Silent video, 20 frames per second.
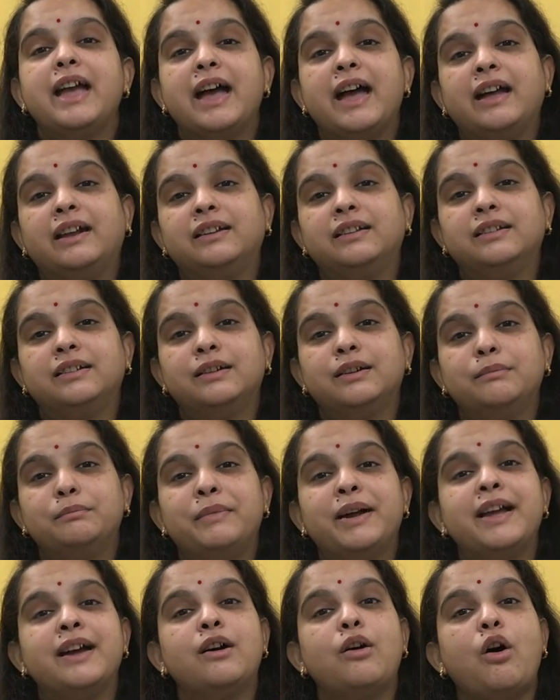
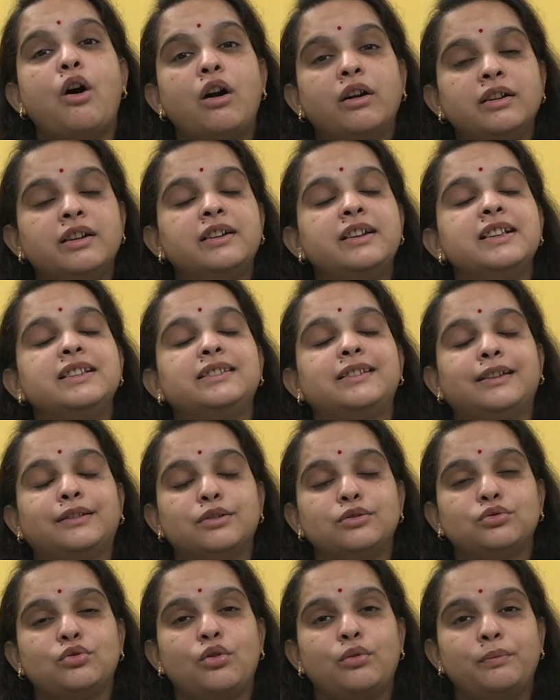And by our ordinary
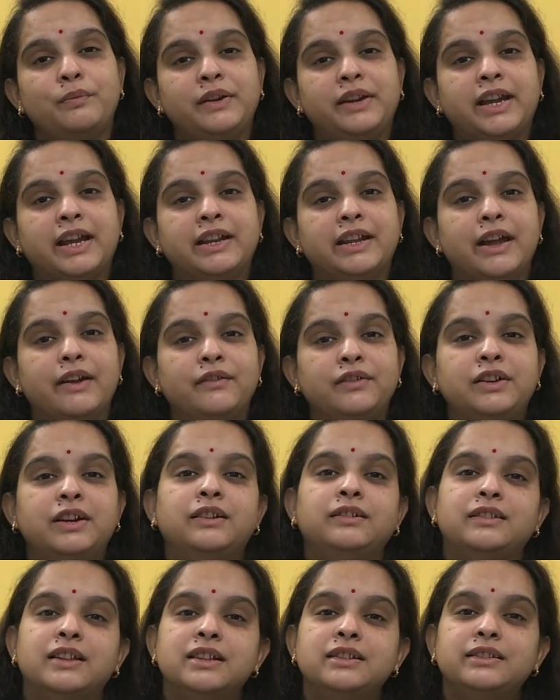stethoscope we can
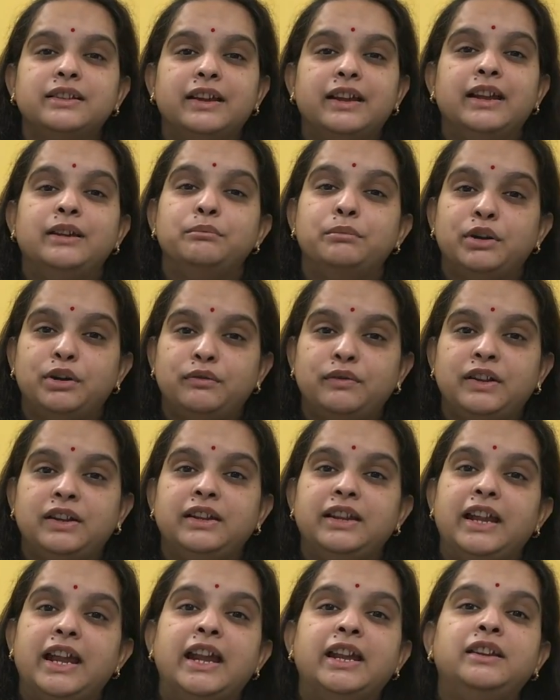evident this in
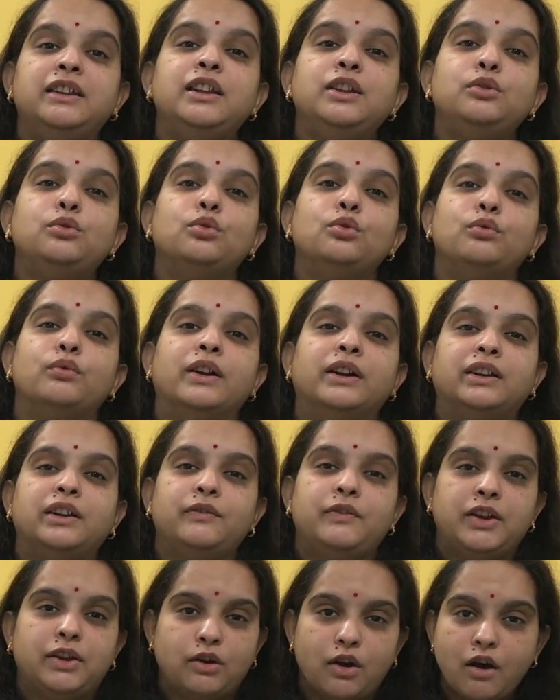between 18 to
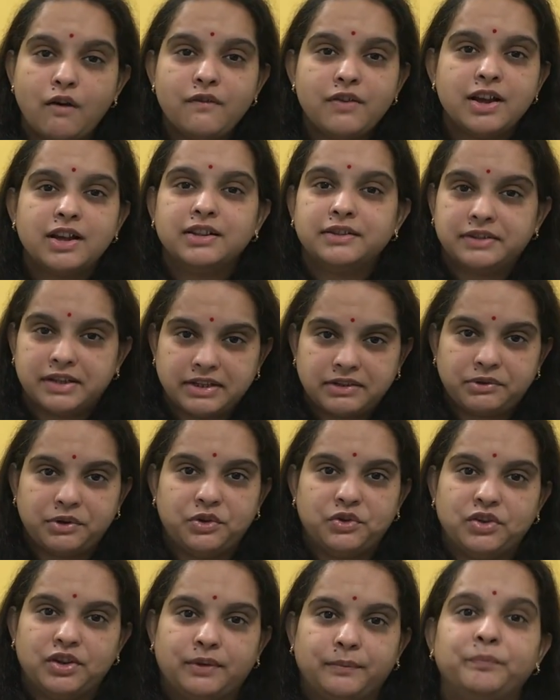20 week of
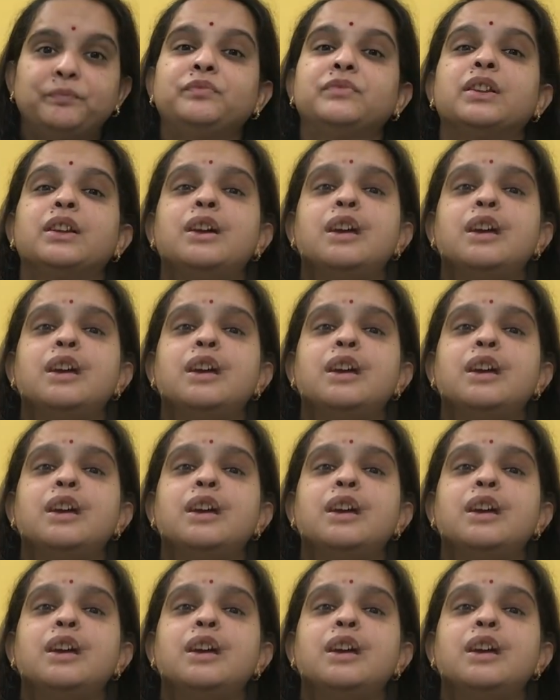gestation.